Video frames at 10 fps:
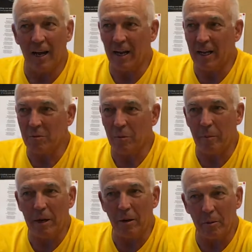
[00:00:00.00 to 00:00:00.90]
And that's what we've
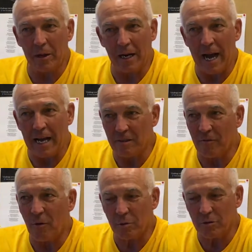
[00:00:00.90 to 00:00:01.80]
been helping the guys to
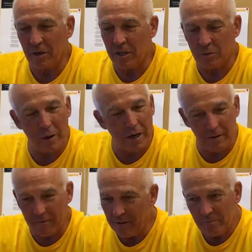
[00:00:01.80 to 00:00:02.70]
focus on this week,
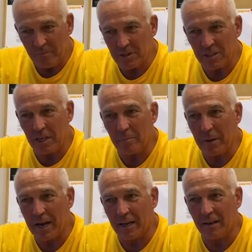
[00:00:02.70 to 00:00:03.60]
of just getting
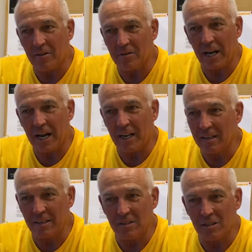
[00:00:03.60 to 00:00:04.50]
back and
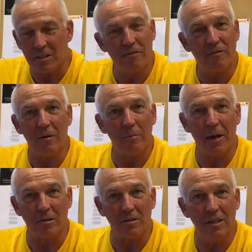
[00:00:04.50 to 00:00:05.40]
understanding just the
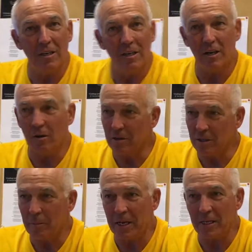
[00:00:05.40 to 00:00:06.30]
fundamentals. Because
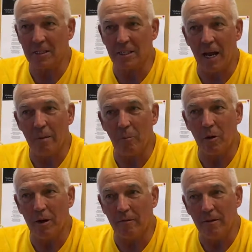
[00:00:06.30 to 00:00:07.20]
it's a
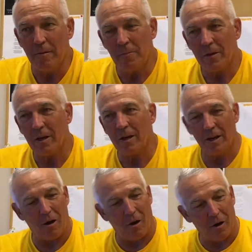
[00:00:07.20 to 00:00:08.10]
standpoint of
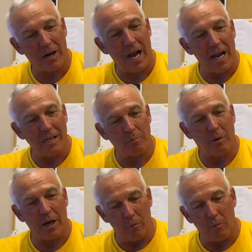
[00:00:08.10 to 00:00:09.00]
our guys
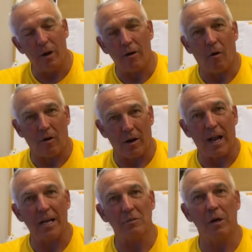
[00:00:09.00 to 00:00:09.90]
played really hard
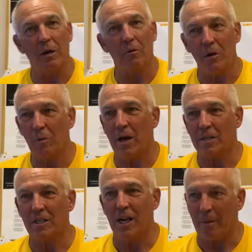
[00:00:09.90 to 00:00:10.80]
last week. When you
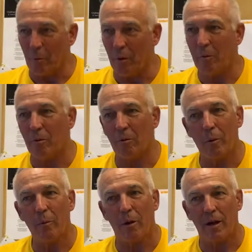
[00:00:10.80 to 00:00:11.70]
watch the tape, we
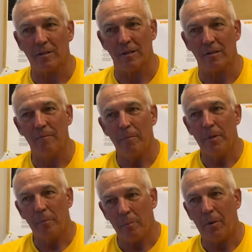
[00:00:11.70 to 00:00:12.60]
were hustling,
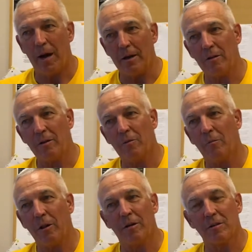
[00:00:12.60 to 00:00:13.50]
but
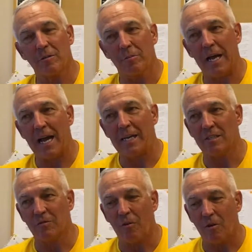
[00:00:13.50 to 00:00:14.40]
we lost some guys
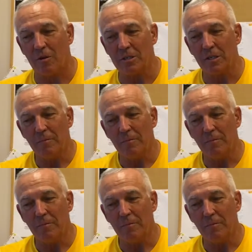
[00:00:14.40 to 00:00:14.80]
as far as